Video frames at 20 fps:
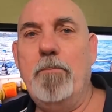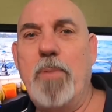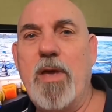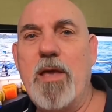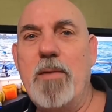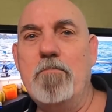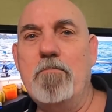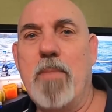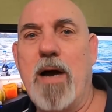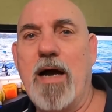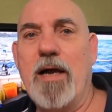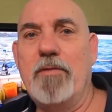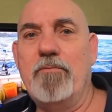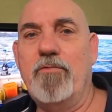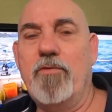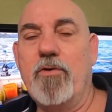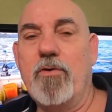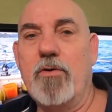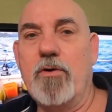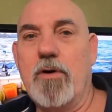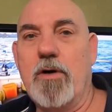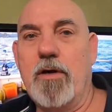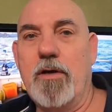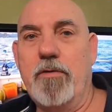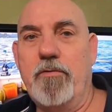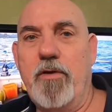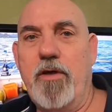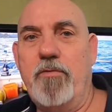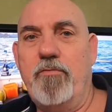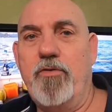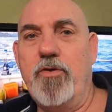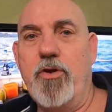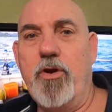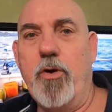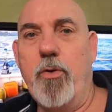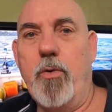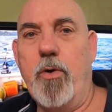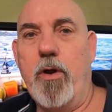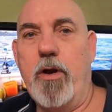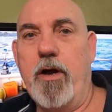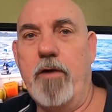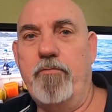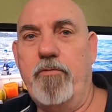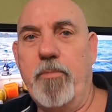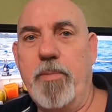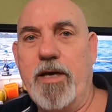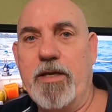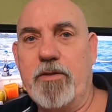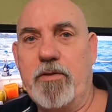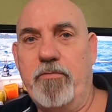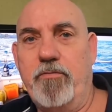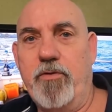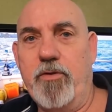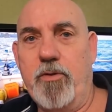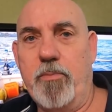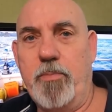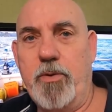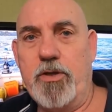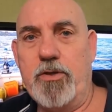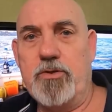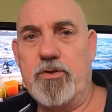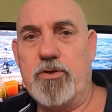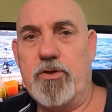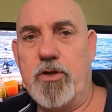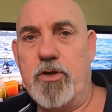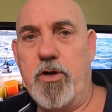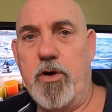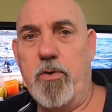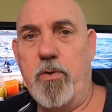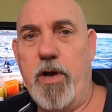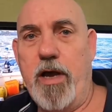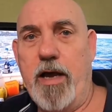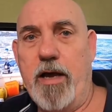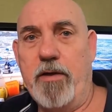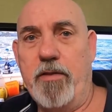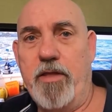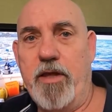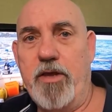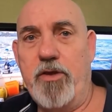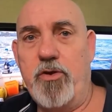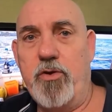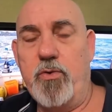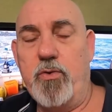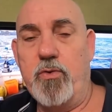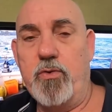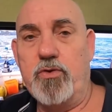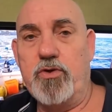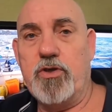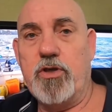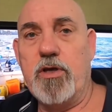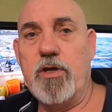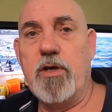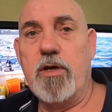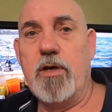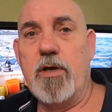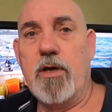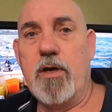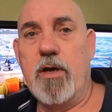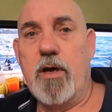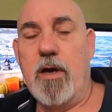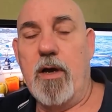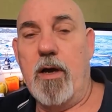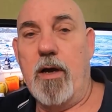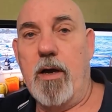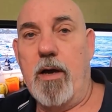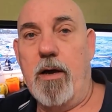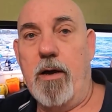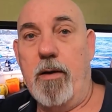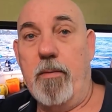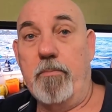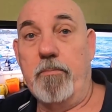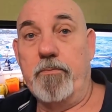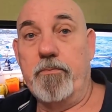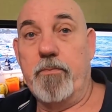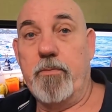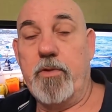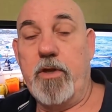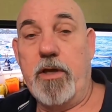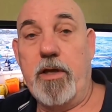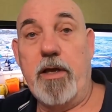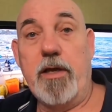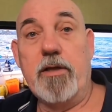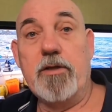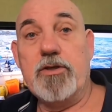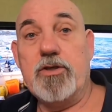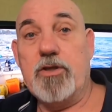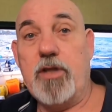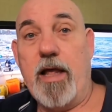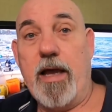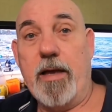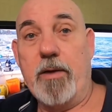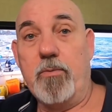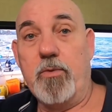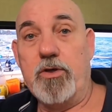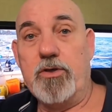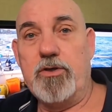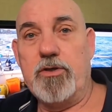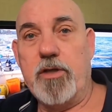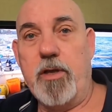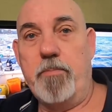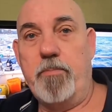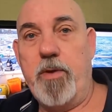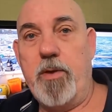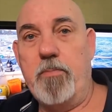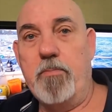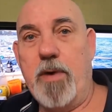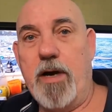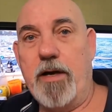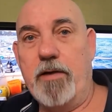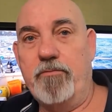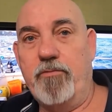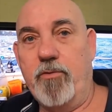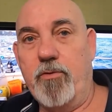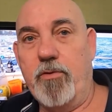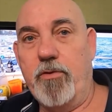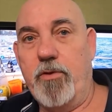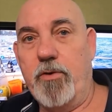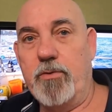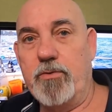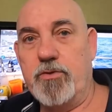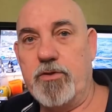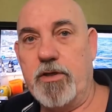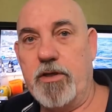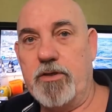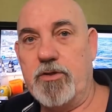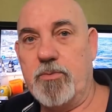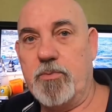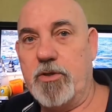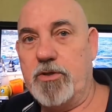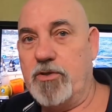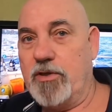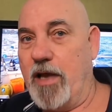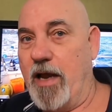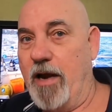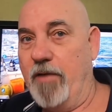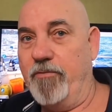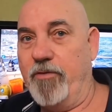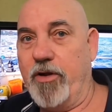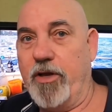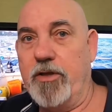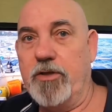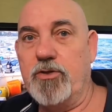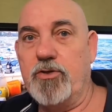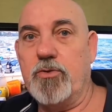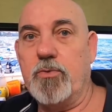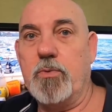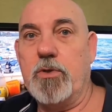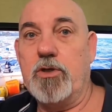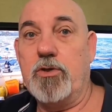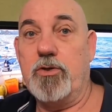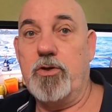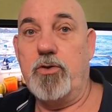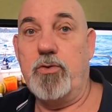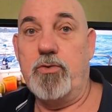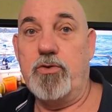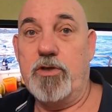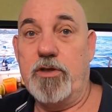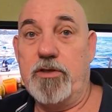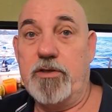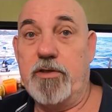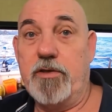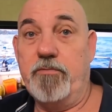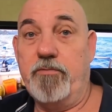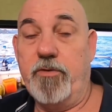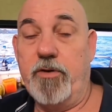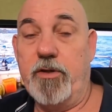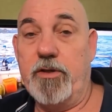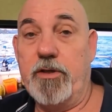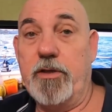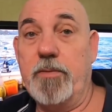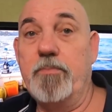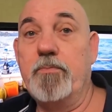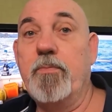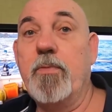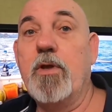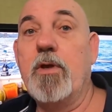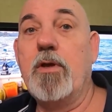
be mindful if you know enough about the Philippines to know how they use the English language, then be mindful of those things because Africans will use it differently.